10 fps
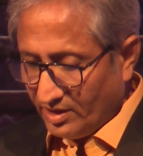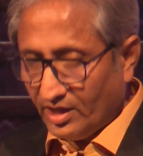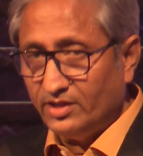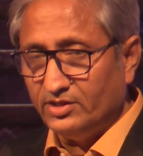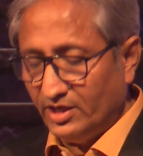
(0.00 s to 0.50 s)

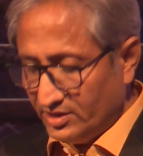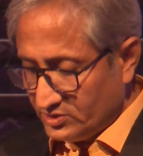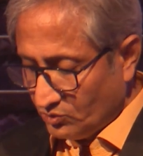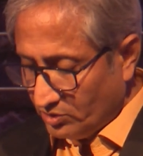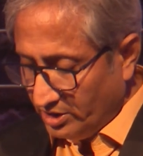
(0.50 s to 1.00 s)
and there
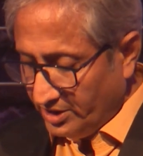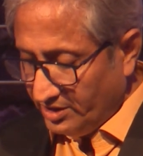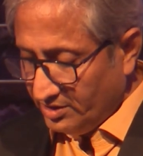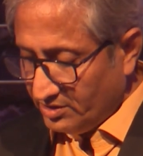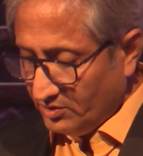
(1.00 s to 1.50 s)
is
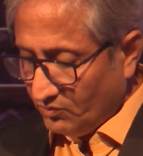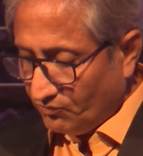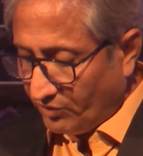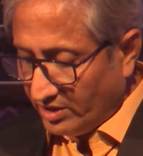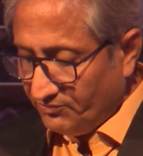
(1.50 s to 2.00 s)
only
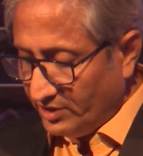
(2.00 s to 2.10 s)
one